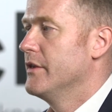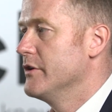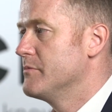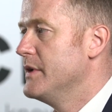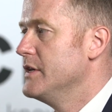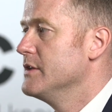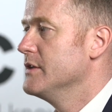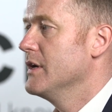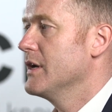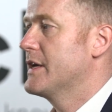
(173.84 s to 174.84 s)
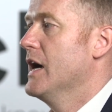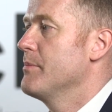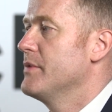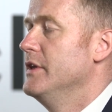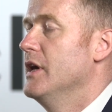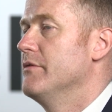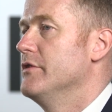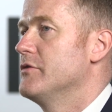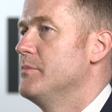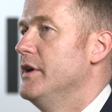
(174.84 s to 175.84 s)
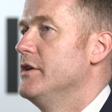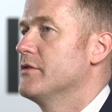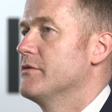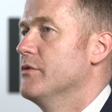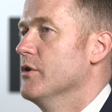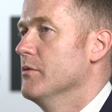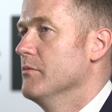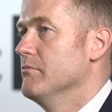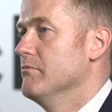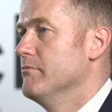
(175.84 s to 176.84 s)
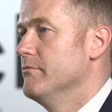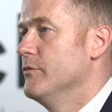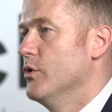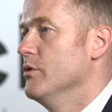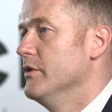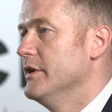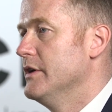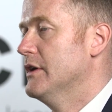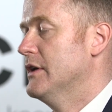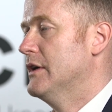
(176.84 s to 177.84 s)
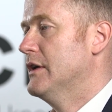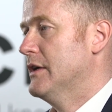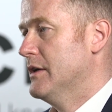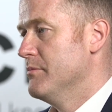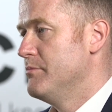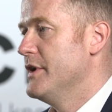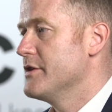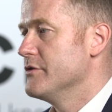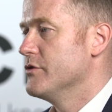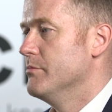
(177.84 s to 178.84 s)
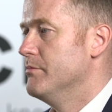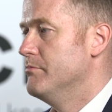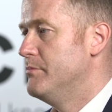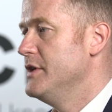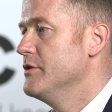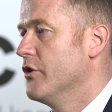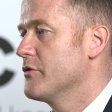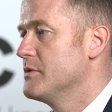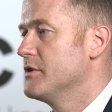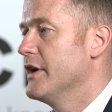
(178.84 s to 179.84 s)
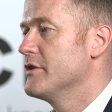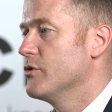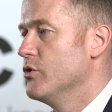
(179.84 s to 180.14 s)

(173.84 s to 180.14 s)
there has been a gap in the evidence base for not only patients who've been hospitalised,